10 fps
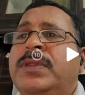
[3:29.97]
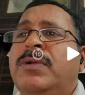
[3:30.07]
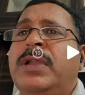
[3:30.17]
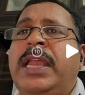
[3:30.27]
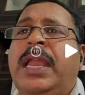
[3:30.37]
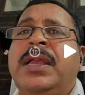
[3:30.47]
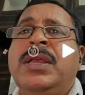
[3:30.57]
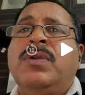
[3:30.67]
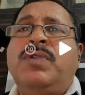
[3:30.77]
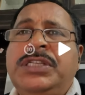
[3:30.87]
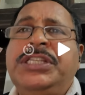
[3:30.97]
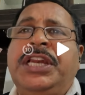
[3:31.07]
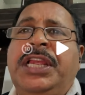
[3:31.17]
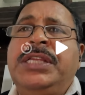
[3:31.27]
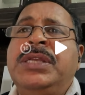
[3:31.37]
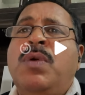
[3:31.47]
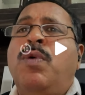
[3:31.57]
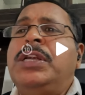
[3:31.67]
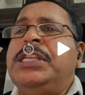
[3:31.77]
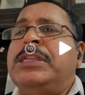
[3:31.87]
Okay, question is,
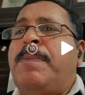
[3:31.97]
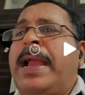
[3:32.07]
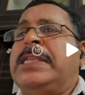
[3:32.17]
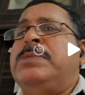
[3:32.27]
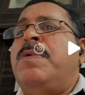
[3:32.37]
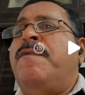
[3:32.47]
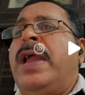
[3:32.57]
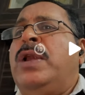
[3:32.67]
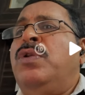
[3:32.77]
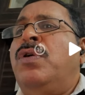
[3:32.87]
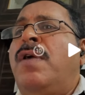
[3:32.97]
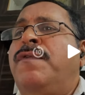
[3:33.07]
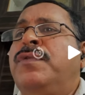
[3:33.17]
what is the maximum value of